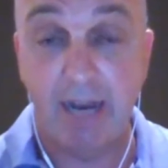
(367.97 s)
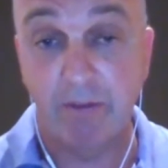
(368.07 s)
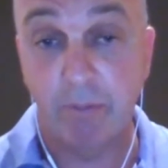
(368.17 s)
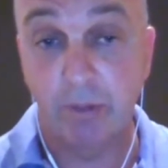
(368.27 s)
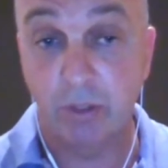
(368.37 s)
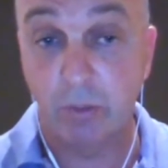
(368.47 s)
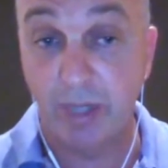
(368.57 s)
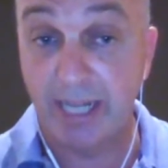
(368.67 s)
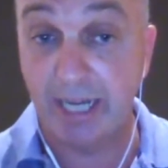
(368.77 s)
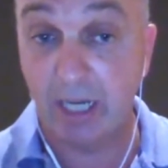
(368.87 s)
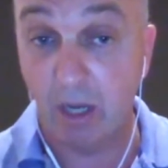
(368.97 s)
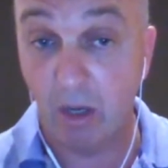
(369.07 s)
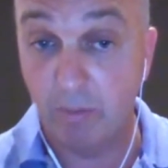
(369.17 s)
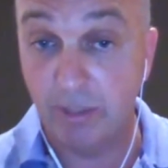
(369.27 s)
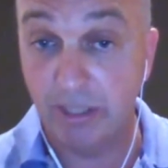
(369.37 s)
We put 28
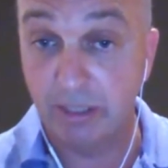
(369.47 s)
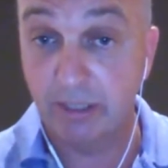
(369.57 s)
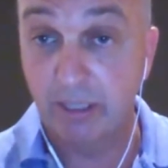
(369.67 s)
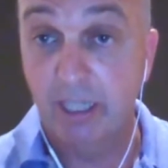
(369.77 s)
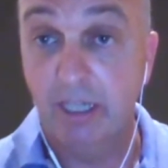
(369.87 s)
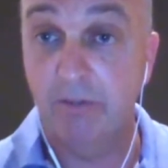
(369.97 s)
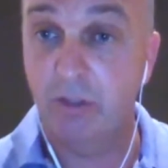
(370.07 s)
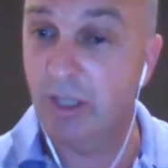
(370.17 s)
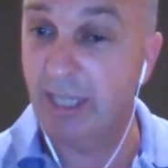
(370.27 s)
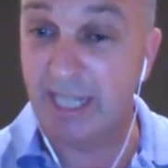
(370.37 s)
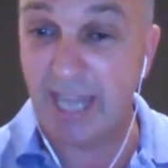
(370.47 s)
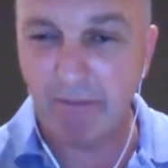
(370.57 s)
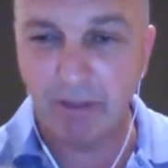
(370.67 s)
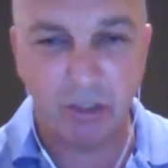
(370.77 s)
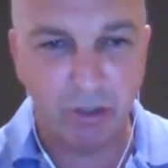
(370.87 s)
kilometres of drilling. The
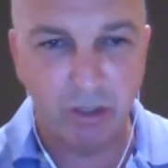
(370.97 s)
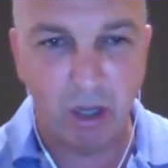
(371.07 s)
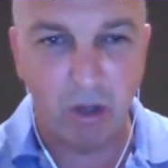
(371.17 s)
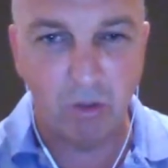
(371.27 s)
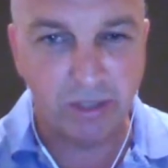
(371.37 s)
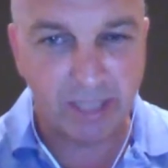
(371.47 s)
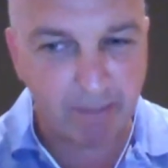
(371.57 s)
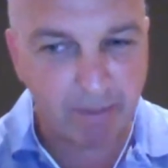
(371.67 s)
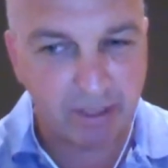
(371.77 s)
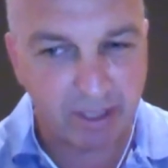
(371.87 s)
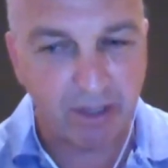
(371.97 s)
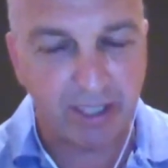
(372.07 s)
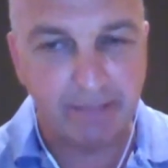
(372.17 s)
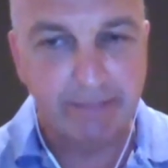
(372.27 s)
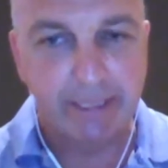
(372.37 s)
average drill hole depth is
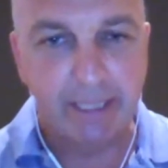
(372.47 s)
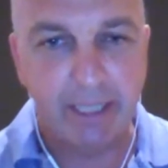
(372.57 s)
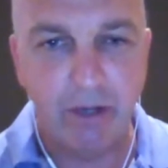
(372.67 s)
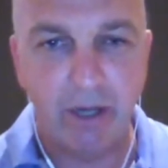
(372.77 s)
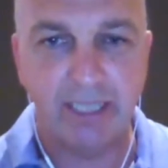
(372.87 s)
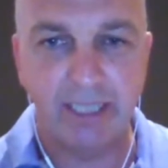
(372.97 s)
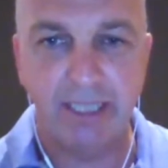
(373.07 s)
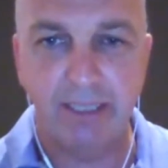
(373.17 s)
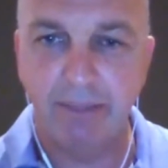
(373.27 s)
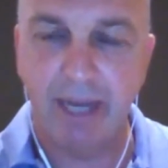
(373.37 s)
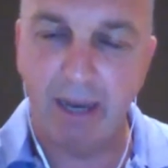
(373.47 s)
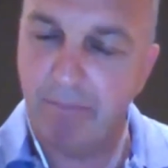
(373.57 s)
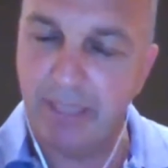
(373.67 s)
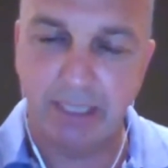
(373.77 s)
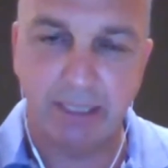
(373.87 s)
only 90
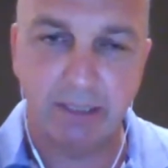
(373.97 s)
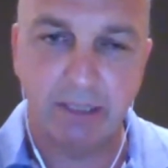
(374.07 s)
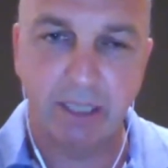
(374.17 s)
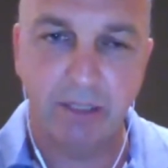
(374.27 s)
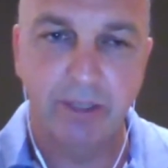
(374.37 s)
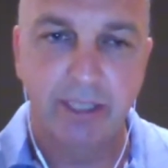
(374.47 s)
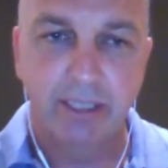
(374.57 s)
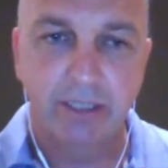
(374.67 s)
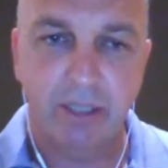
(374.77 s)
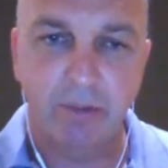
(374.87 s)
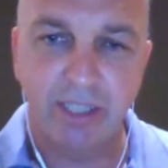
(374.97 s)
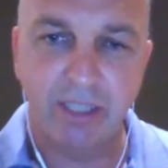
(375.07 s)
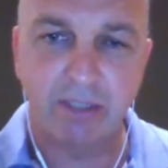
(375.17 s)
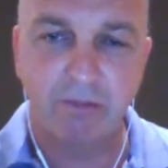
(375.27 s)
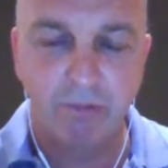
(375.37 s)
metres. So we're
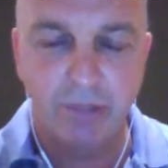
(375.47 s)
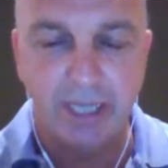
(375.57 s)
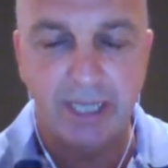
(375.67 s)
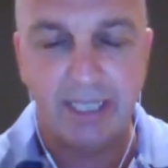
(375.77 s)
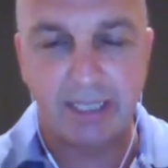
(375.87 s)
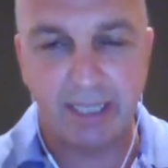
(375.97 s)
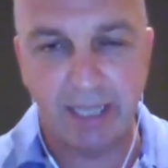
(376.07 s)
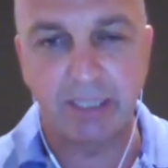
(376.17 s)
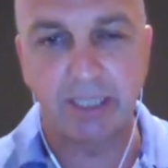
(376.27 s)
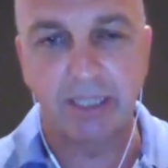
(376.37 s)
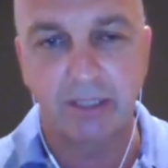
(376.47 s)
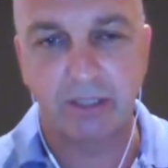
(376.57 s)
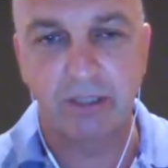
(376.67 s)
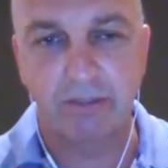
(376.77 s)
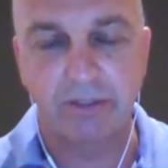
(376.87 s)
just really touching the
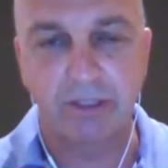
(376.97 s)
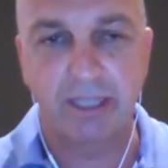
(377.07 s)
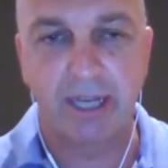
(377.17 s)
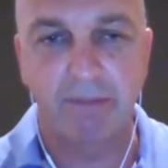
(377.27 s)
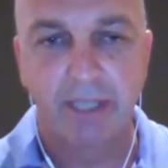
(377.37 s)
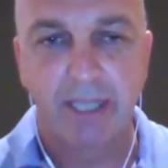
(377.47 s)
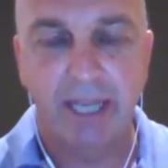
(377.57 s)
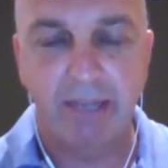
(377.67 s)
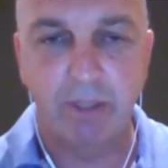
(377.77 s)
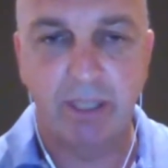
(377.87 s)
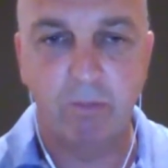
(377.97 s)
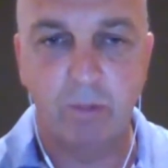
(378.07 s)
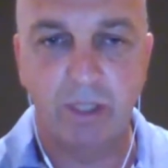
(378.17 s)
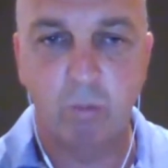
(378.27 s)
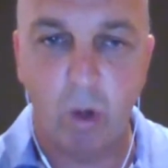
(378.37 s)
surface
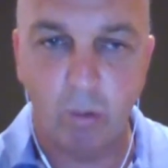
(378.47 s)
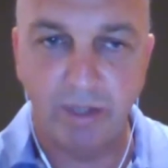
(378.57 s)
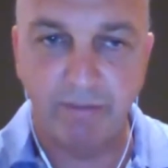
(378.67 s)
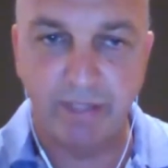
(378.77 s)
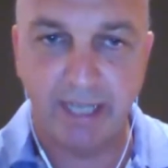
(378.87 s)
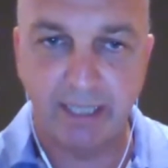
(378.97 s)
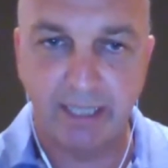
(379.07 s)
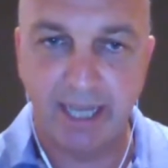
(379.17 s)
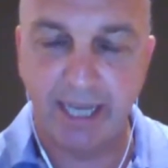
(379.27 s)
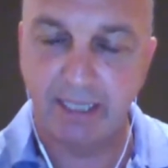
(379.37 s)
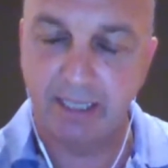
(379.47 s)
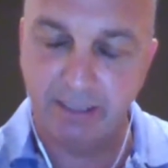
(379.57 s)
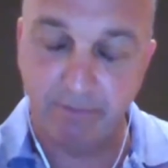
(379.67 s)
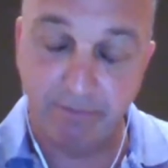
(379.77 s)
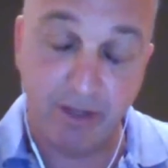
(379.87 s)
with what we've done to date.
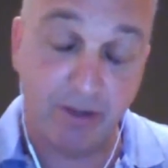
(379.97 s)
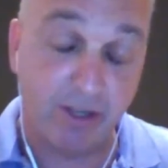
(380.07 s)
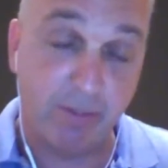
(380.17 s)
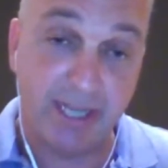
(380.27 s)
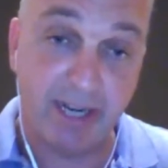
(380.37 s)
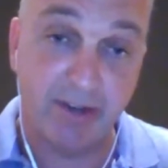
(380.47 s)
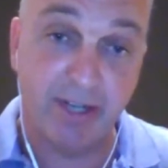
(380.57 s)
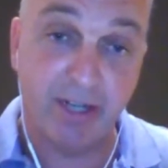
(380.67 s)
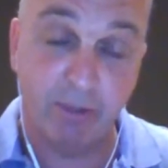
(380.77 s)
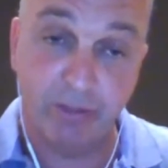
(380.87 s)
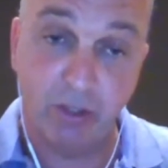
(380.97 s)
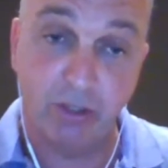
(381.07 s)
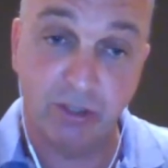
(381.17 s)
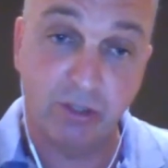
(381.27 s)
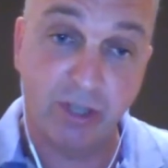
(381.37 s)
It's a very big area. We've
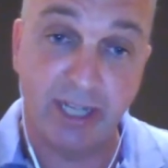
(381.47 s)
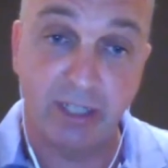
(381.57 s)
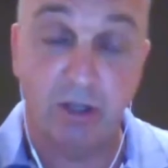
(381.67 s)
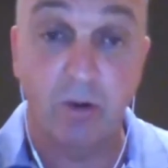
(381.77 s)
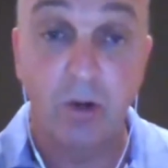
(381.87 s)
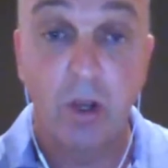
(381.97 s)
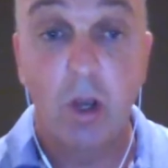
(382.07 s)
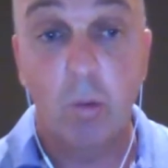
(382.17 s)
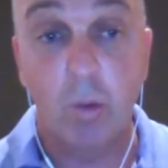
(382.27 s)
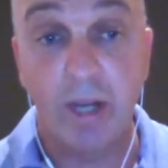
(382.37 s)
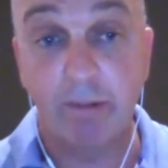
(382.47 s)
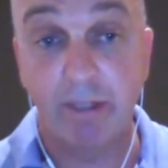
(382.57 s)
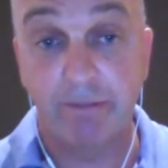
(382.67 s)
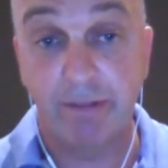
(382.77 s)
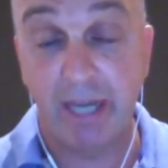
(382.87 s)
concentrated on where
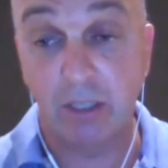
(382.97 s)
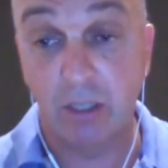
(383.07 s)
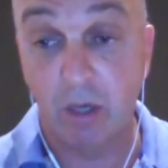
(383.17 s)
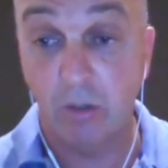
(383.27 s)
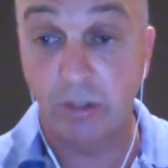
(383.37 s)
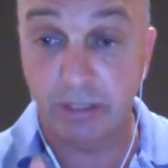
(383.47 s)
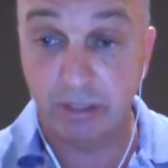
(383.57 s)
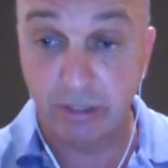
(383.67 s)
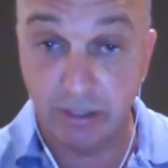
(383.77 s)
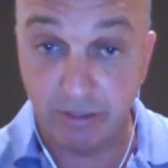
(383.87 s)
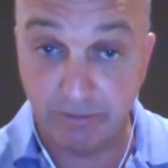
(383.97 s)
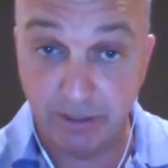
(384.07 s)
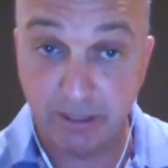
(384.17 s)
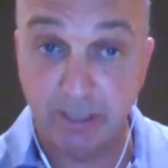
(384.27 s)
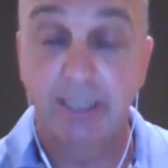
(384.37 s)
we found gold at
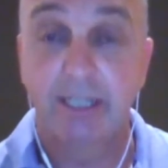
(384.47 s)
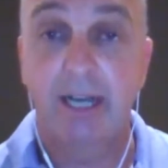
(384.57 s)
surface.